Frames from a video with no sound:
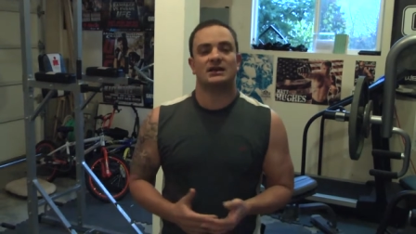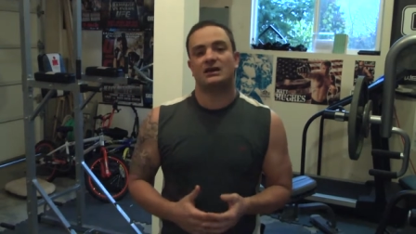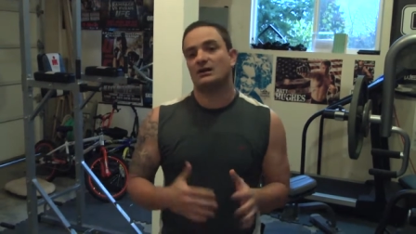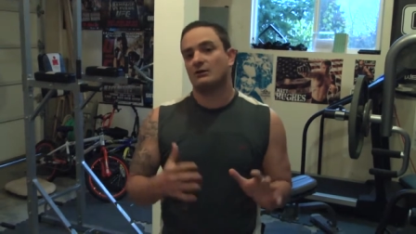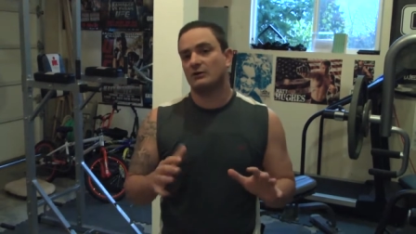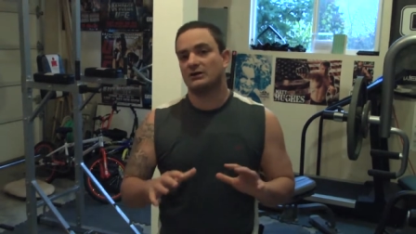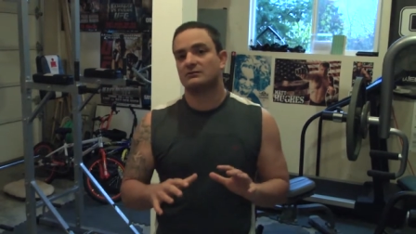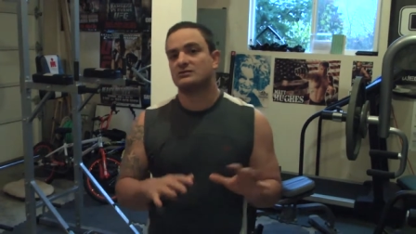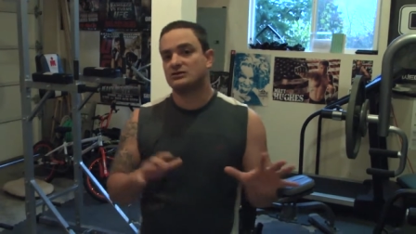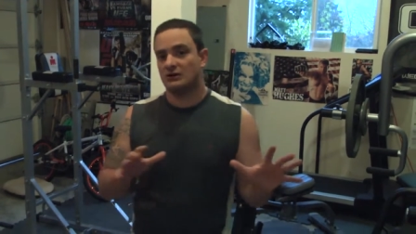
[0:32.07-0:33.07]
And I want
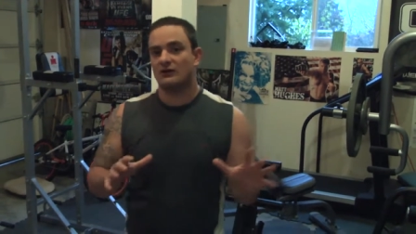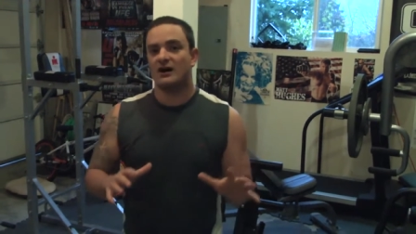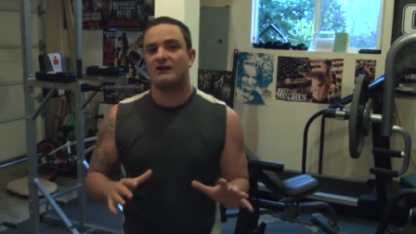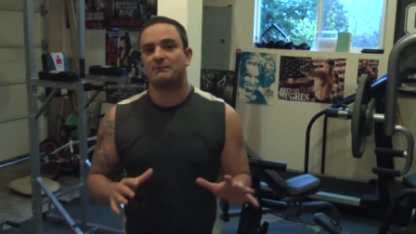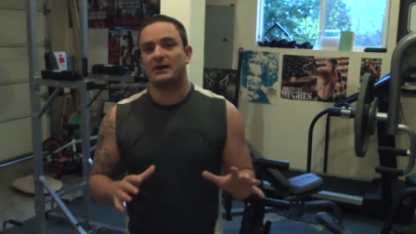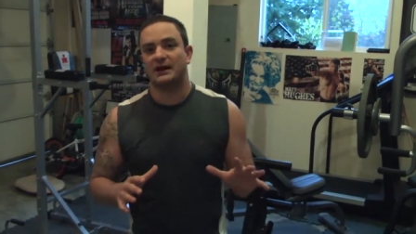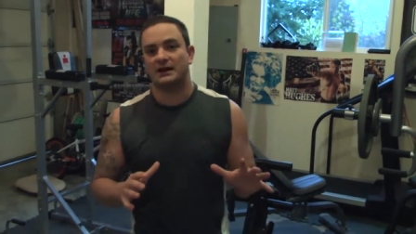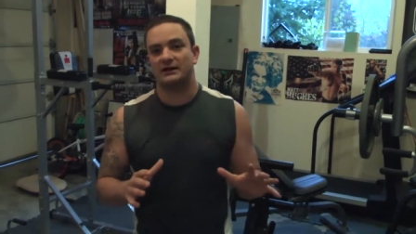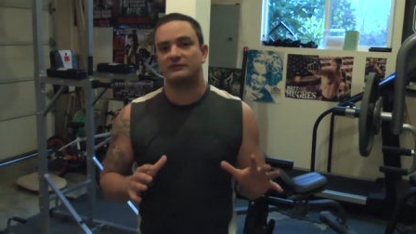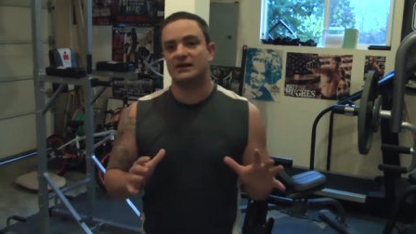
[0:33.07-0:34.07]
to start off by
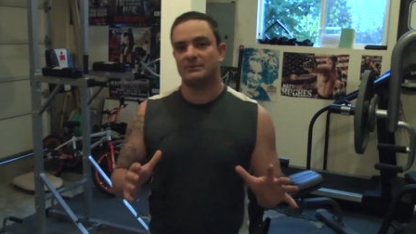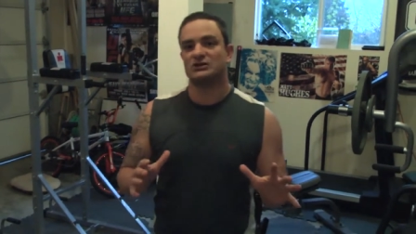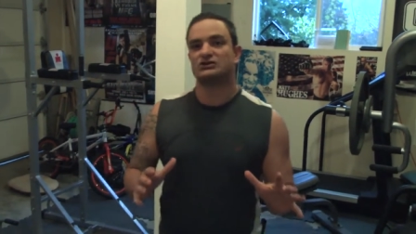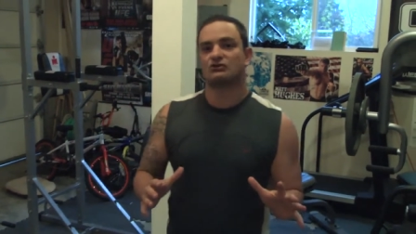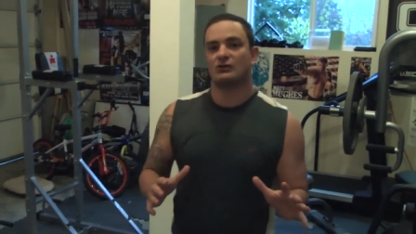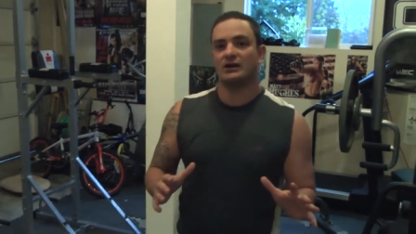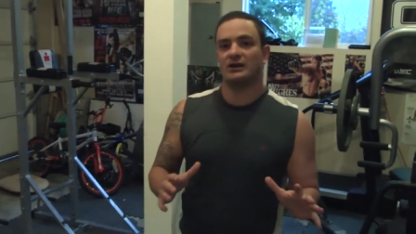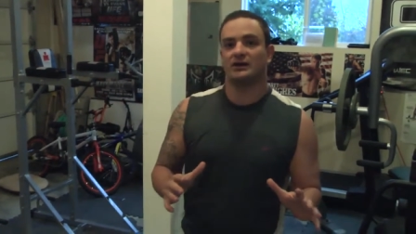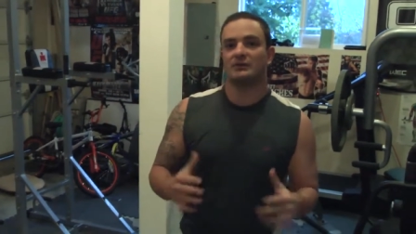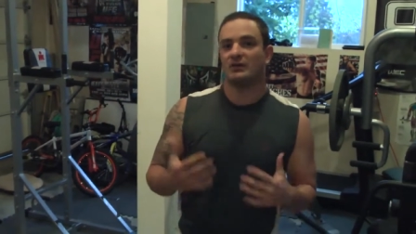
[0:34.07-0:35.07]
kind of demonstrating